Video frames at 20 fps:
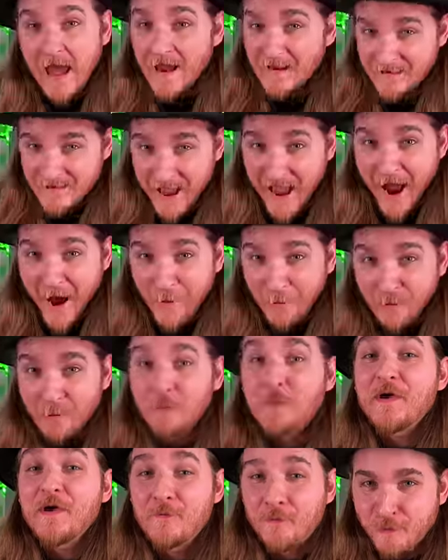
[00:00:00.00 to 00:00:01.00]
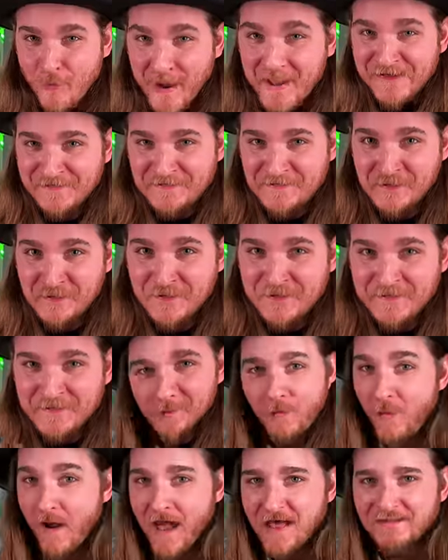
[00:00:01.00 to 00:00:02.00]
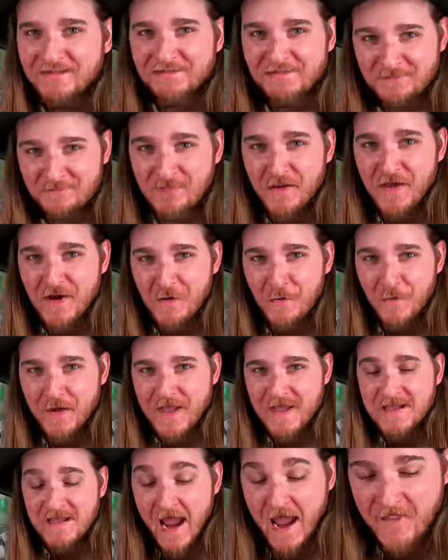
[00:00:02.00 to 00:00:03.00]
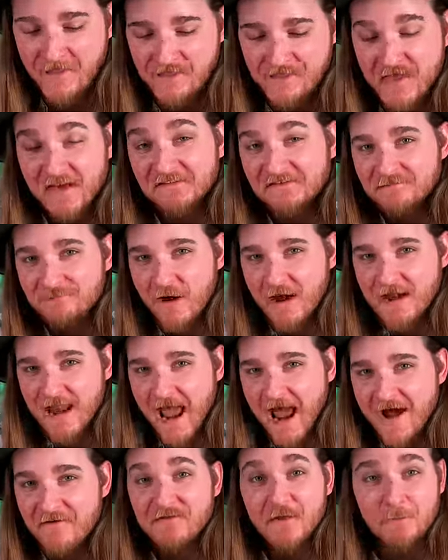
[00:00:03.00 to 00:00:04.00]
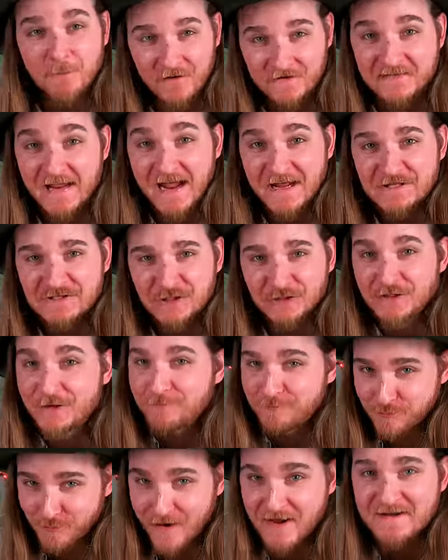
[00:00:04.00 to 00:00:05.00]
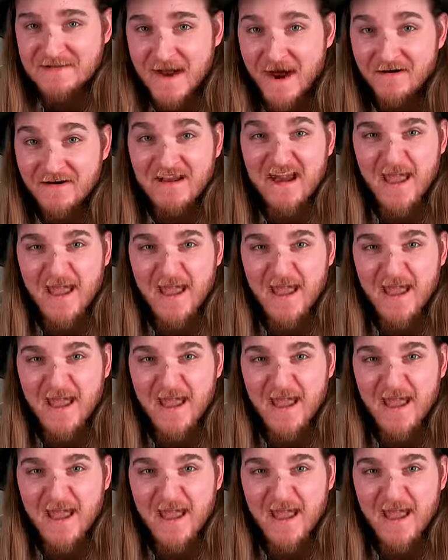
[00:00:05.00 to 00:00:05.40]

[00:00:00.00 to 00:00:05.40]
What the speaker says: And now we wait. Well, it's been a week and this might have the potential to bring down an